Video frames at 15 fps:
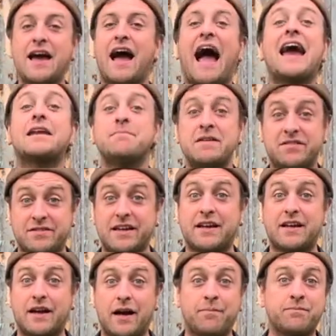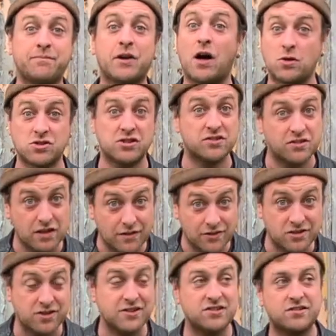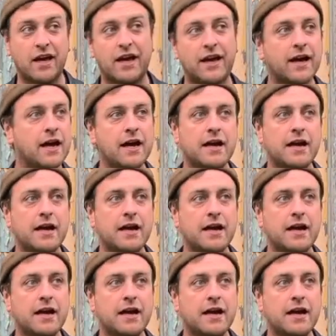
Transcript: animistic cultures, even to this day,